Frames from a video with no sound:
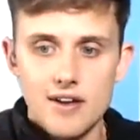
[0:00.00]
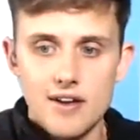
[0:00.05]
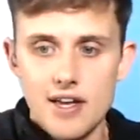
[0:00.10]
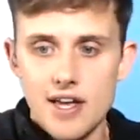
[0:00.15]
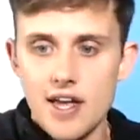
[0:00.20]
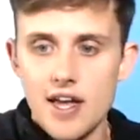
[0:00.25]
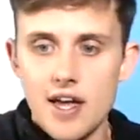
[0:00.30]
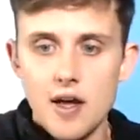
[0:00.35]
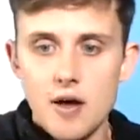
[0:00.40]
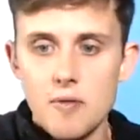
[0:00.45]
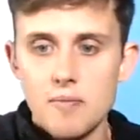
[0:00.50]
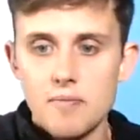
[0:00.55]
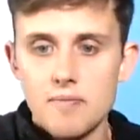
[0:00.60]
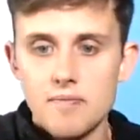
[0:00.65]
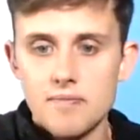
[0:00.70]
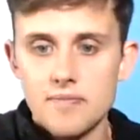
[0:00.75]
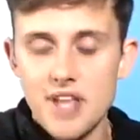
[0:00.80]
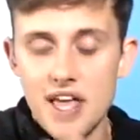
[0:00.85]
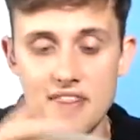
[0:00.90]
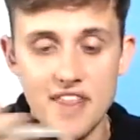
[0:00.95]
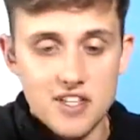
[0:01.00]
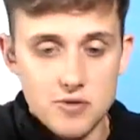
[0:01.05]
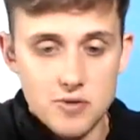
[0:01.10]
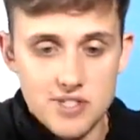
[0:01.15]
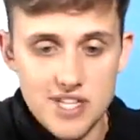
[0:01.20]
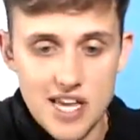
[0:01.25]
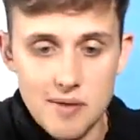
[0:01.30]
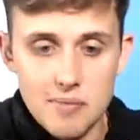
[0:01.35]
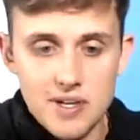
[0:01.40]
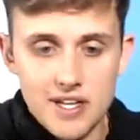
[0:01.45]
And that's what's
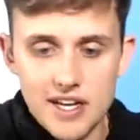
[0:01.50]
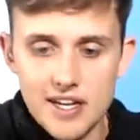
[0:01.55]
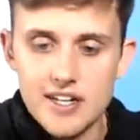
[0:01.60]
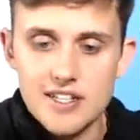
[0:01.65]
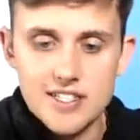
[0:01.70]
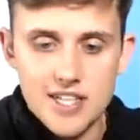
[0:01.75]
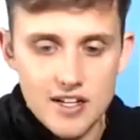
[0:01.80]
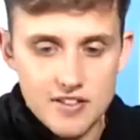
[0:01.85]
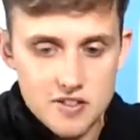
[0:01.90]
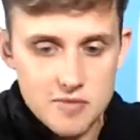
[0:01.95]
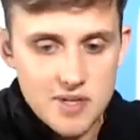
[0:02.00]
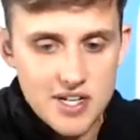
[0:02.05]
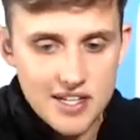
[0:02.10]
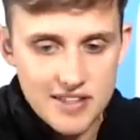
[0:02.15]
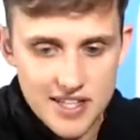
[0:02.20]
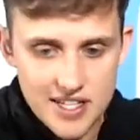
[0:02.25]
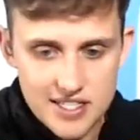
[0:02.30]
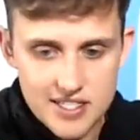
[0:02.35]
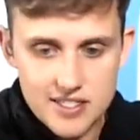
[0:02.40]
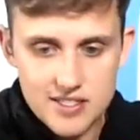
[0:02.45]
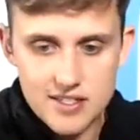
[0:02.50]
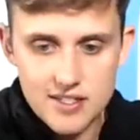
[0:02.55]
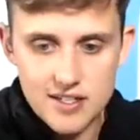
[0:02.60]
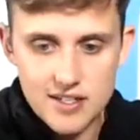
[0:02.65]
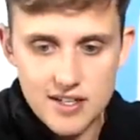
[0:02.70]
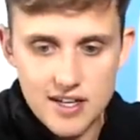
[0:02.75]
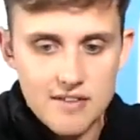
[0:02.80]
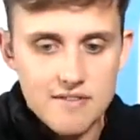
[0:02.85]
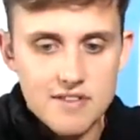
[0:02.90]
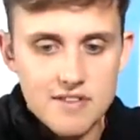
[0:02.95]
happening. And it sounds to me like that's
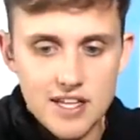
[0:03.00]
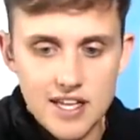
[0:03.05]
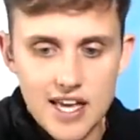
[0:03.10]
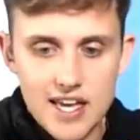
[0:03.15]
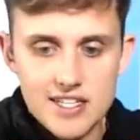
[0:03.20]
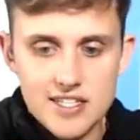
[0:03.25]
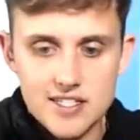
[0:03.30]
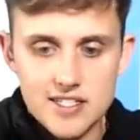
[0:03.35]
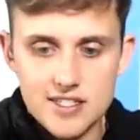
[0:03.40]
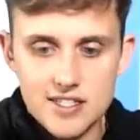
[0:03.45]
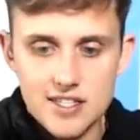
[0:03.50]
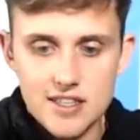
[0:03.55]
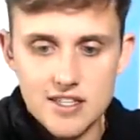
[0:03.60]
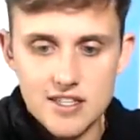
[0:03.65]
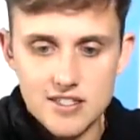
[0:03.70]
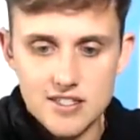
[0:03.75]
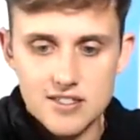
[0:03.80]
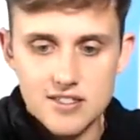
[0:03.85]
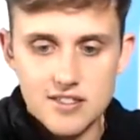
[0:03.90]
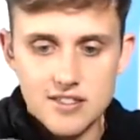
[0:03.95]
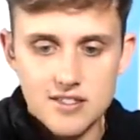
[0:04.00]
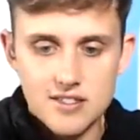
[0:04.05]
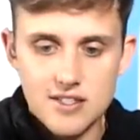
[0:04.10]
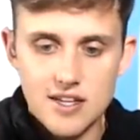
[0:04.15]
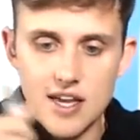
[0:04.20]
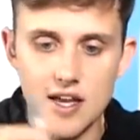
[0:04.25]
kind of the case in this